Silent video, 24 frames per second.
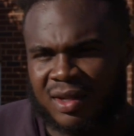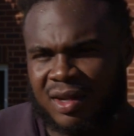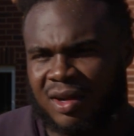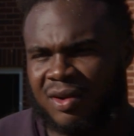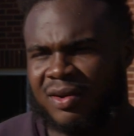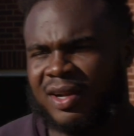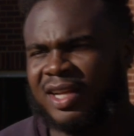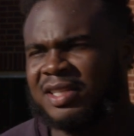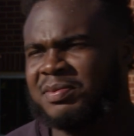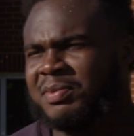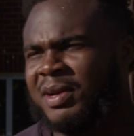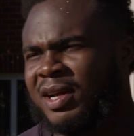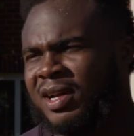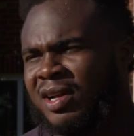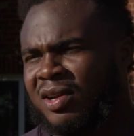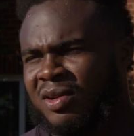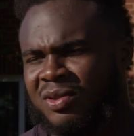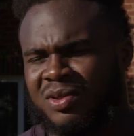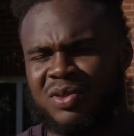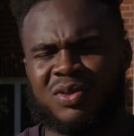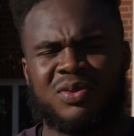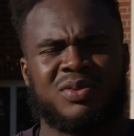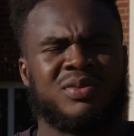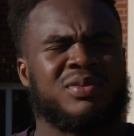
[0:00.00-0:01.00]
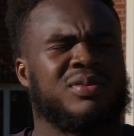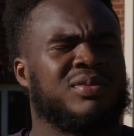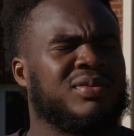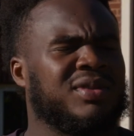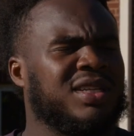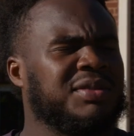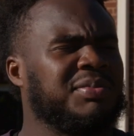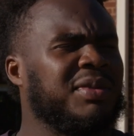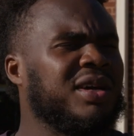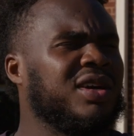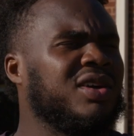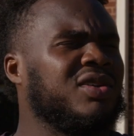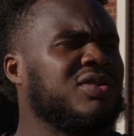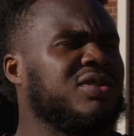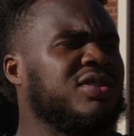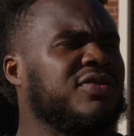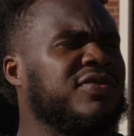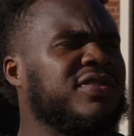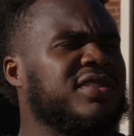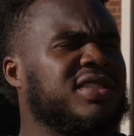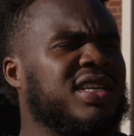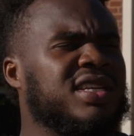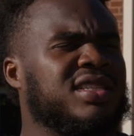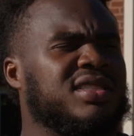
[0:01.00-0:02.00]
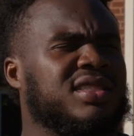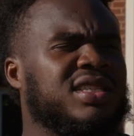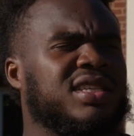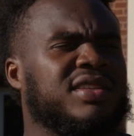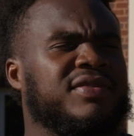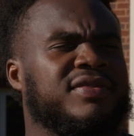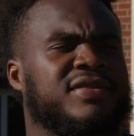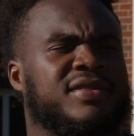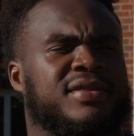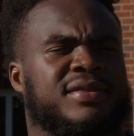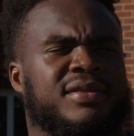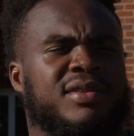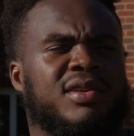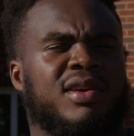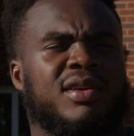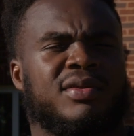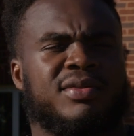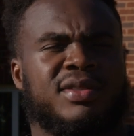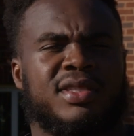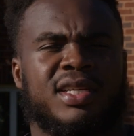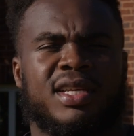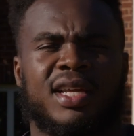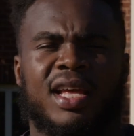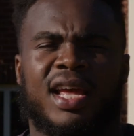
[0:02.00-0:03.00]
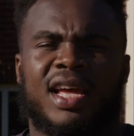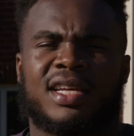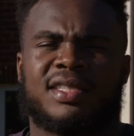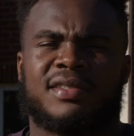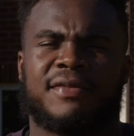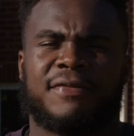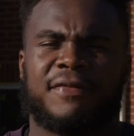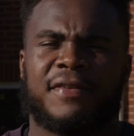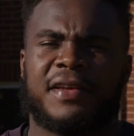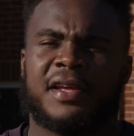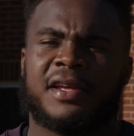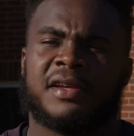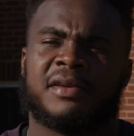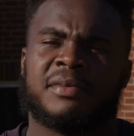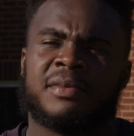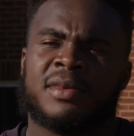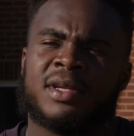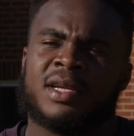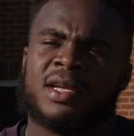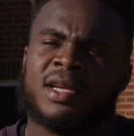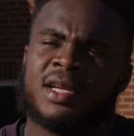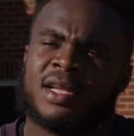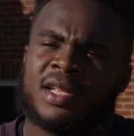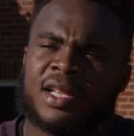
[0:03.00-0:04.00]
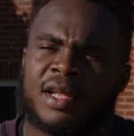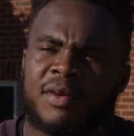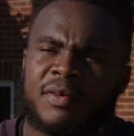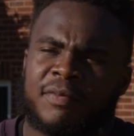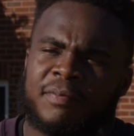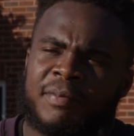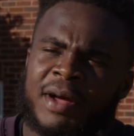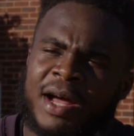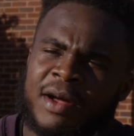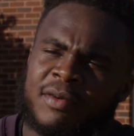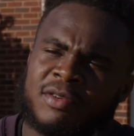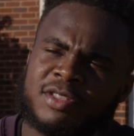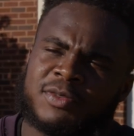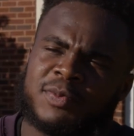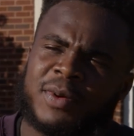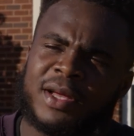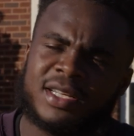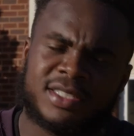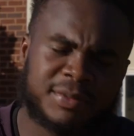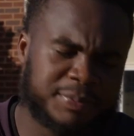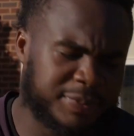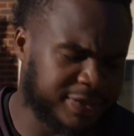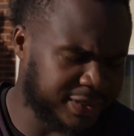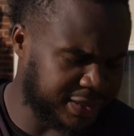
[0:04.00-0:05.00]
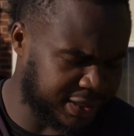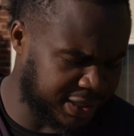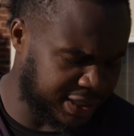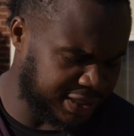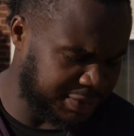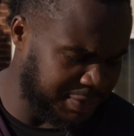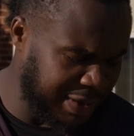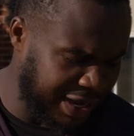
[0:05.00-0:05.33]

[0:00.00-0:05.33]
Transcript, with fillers: Oh, that's my go-to. That's my go-to for Thanksgiving. You know what I'm saying? Ask the fam. My responsibility is